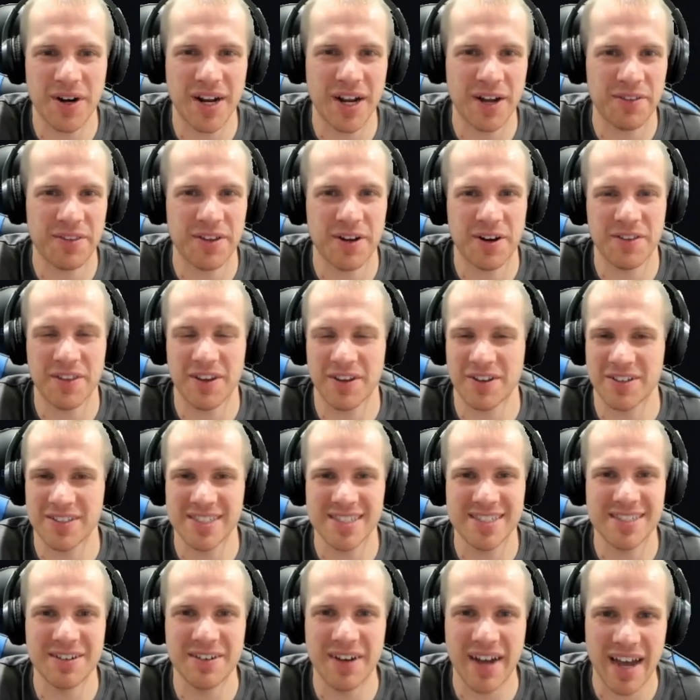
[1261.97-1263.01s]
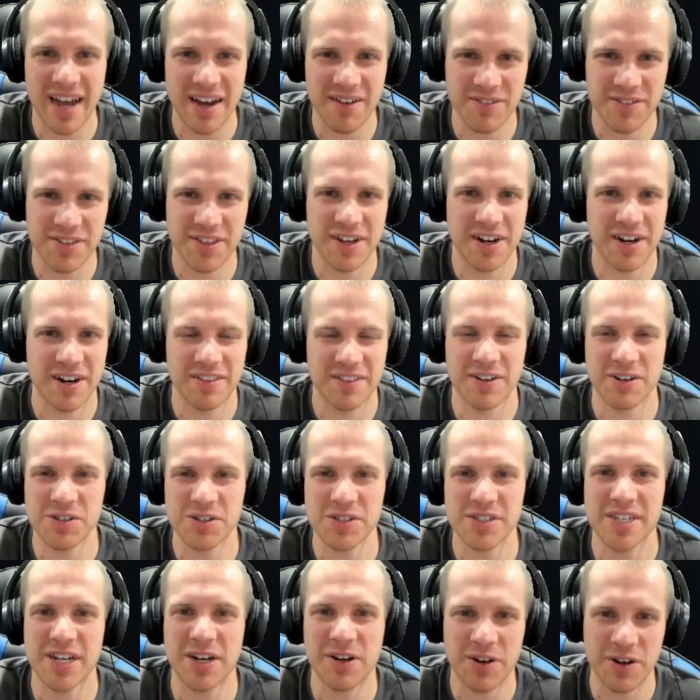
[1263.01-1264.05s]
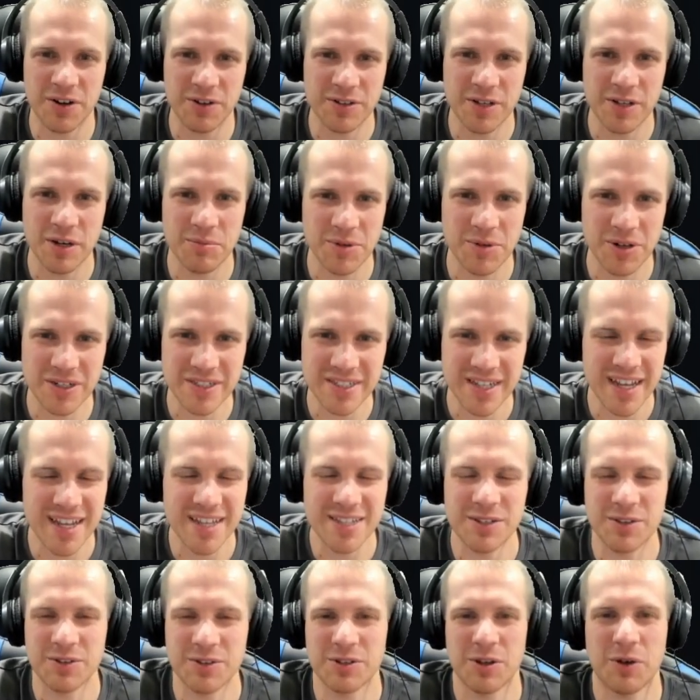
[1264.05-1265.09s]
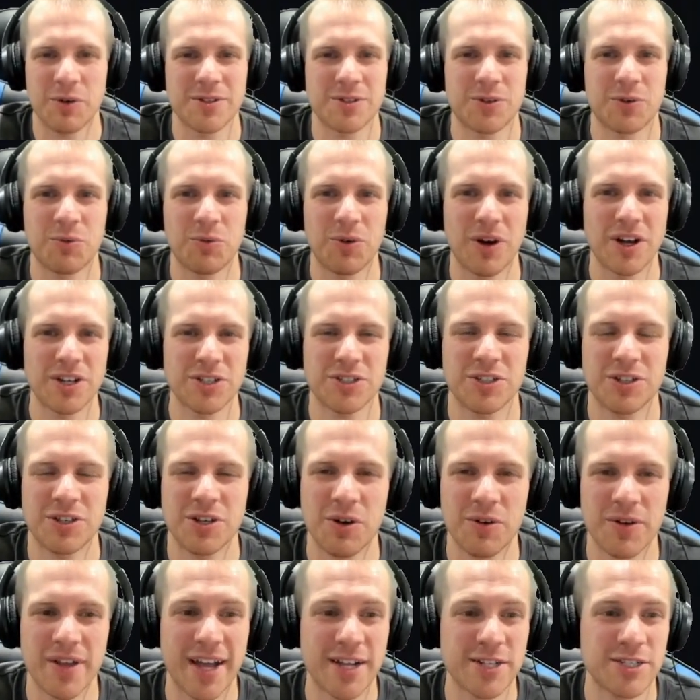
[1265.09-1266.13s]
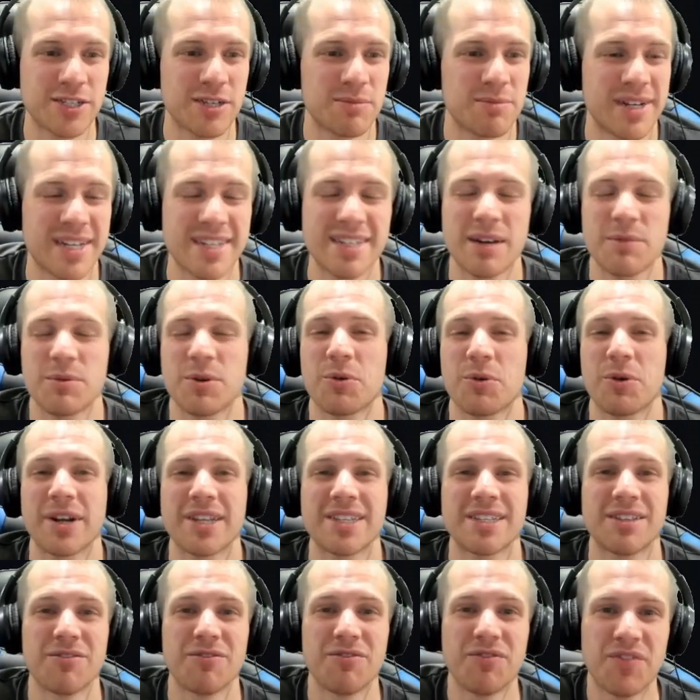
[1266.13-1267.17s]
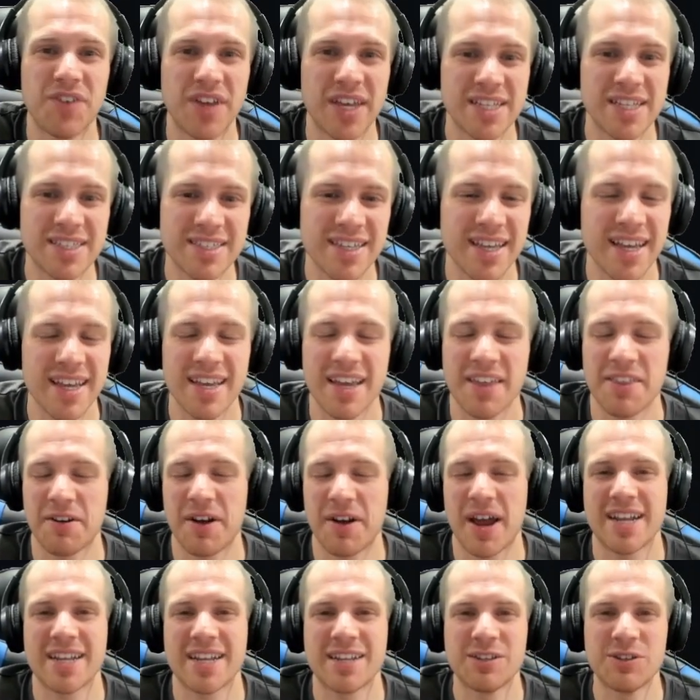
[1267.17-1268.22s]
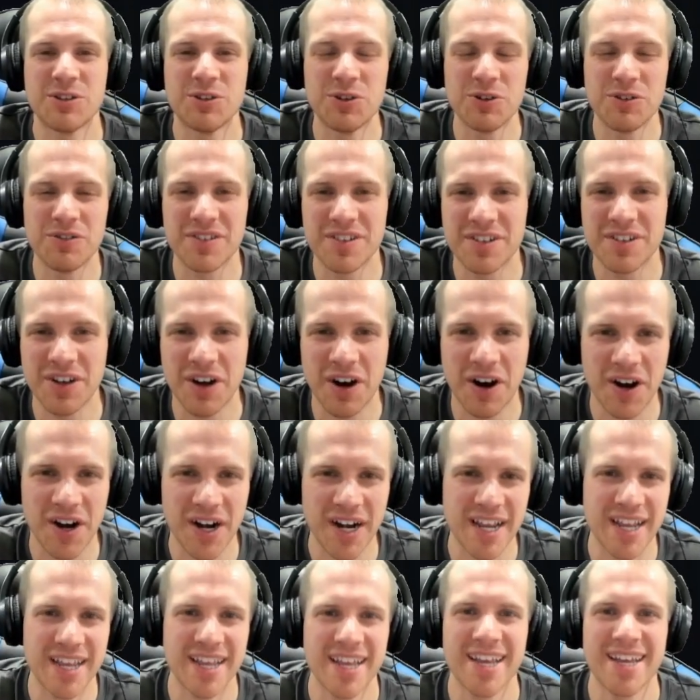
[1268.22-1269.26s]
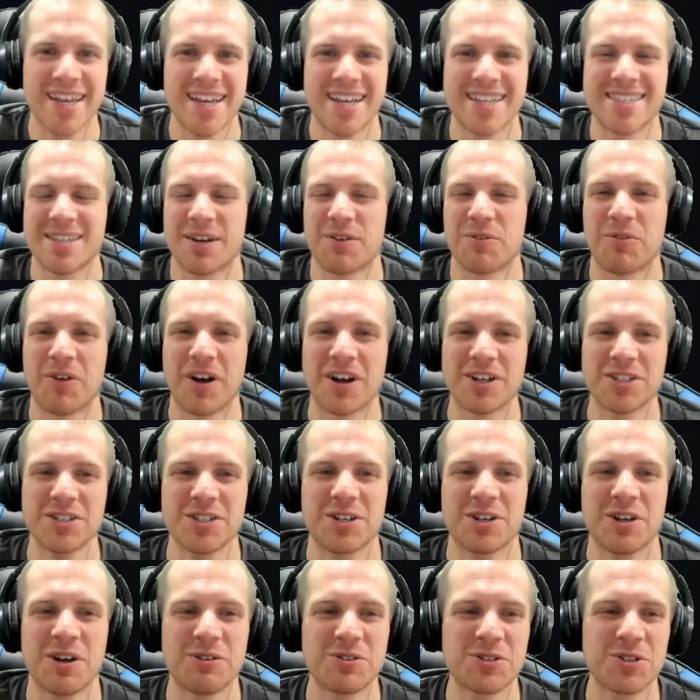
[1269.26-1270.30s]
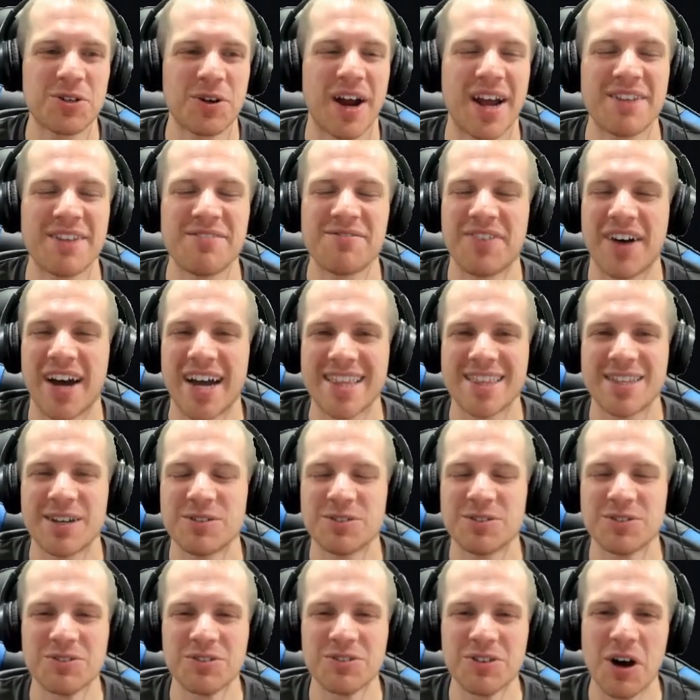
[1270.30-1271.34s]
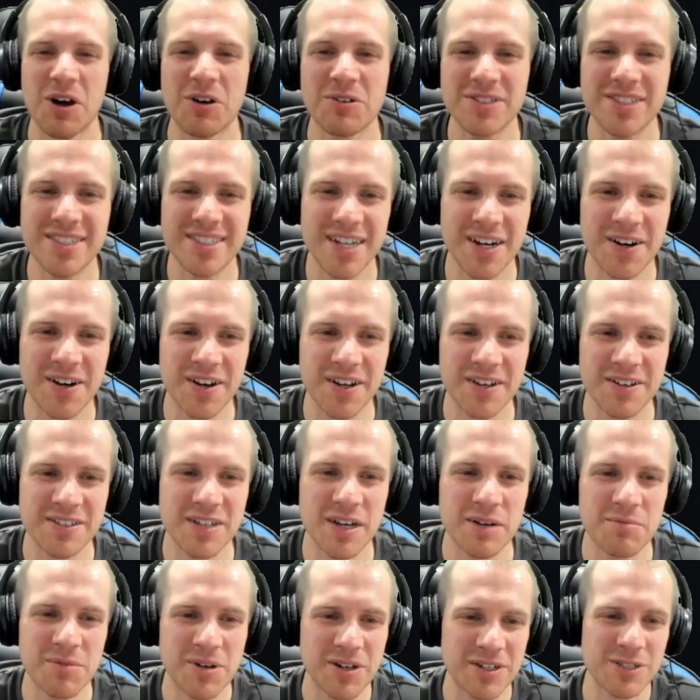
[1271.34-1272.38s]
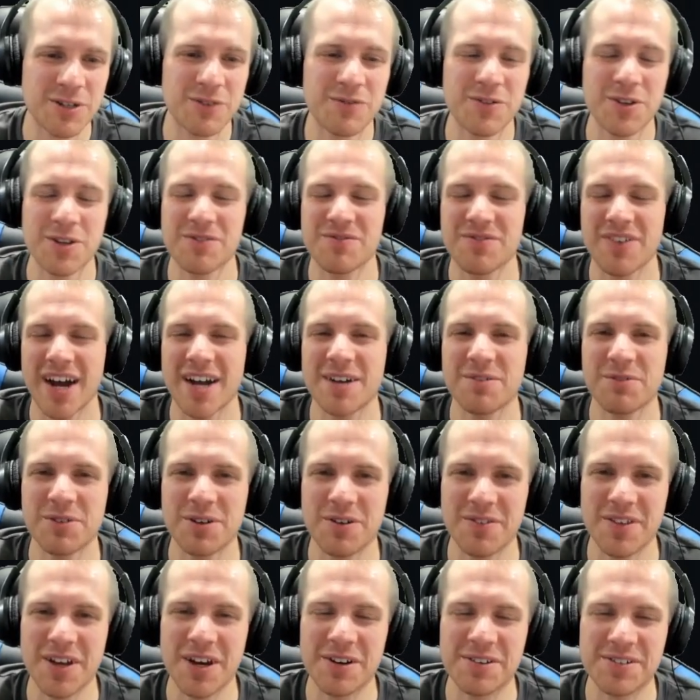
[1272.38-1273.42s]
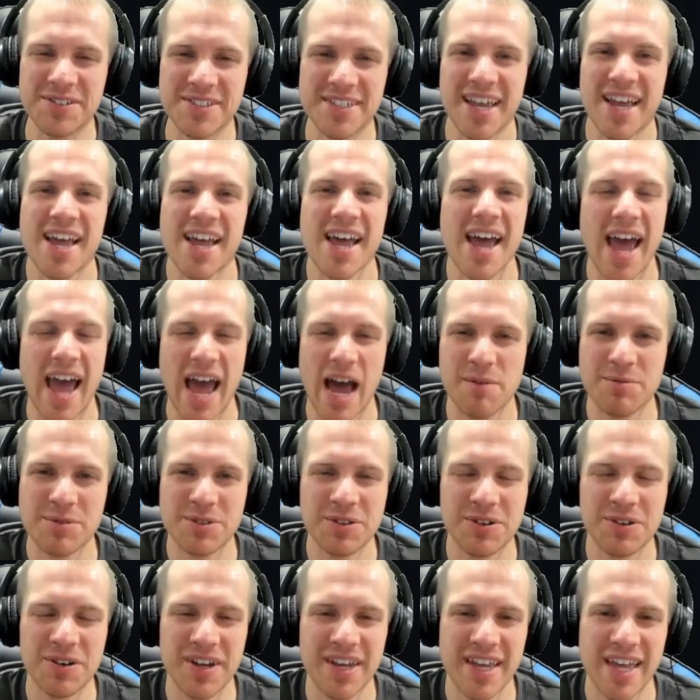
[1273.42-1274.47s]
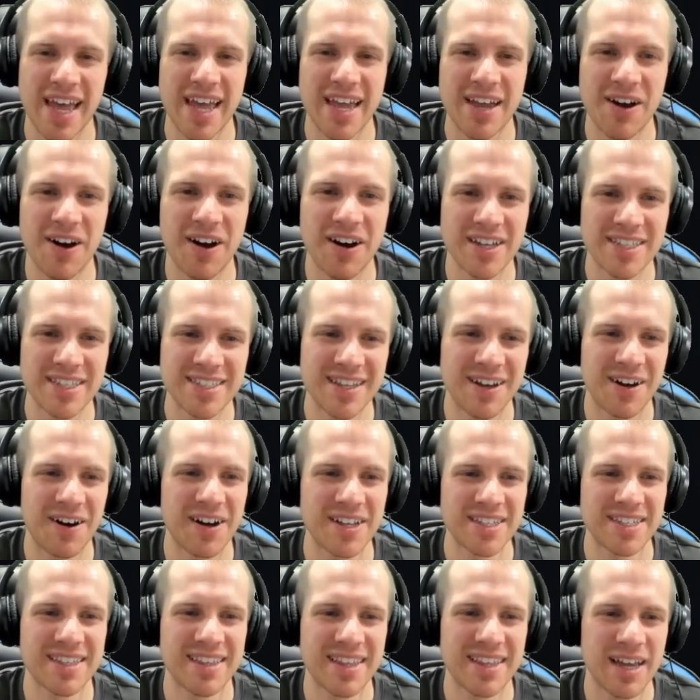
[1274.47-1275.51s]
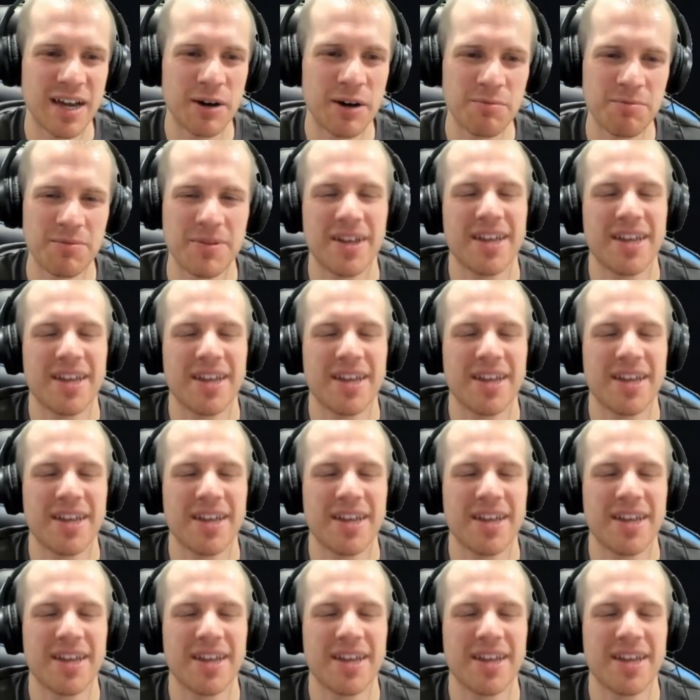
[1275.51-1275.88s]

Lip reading: out there that could still have their serial numbers. So there's always a rush to go catch them. Anytime we run an event and they're adding new Venari, it's a rush to go try and find those low serial numbers. So if you can find one of those, absolutely hang onto them,